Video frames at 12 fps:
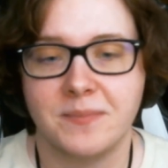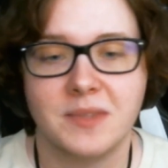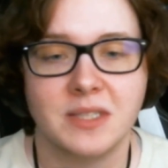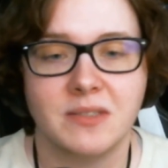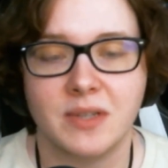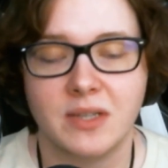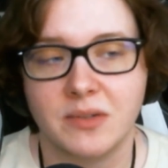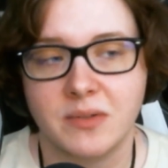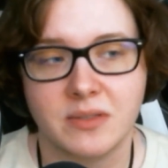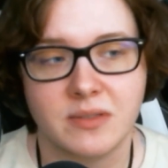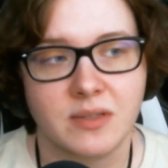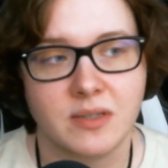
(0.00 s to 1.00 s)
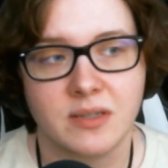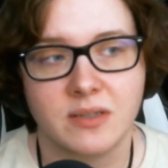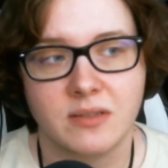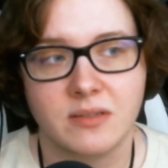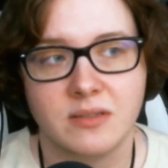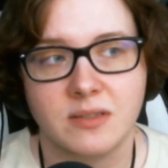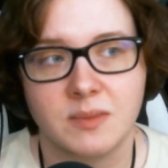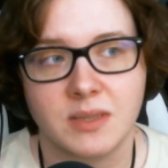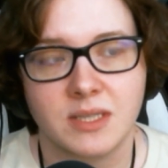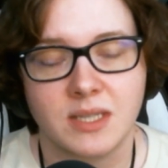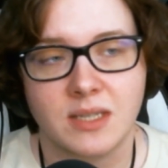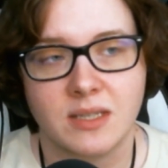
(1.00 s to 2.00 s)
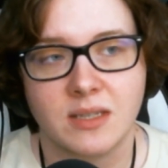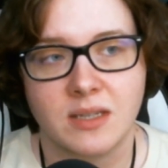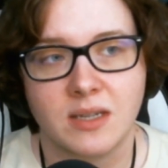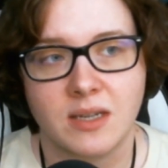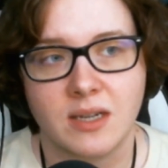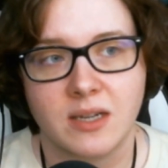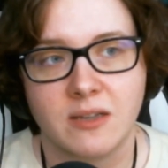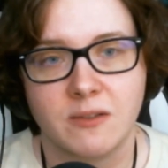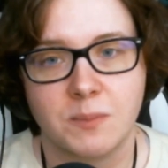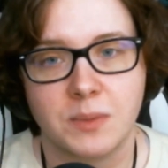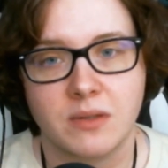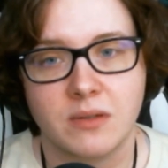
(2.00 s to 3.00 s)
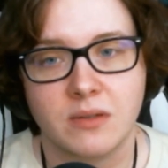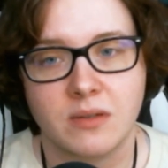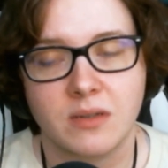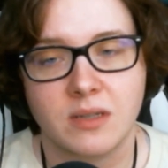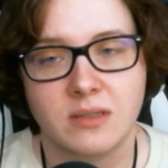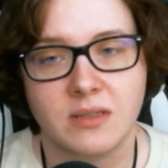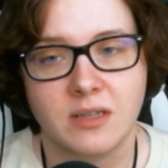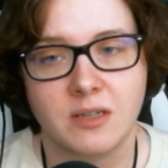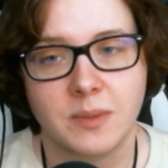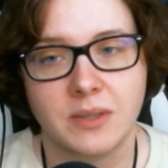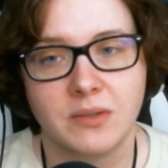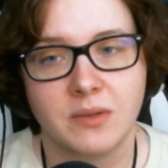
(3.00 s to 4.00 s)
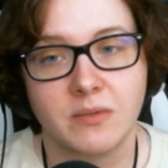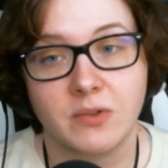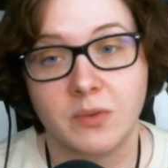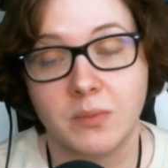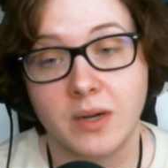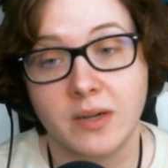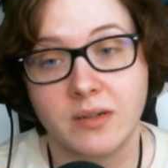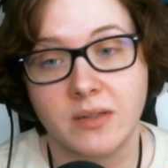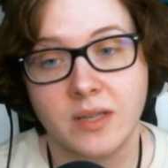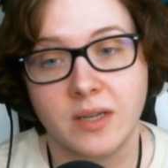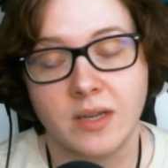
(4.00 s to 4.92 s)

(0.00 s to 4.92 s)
this video is something that I've been excited about doing for a while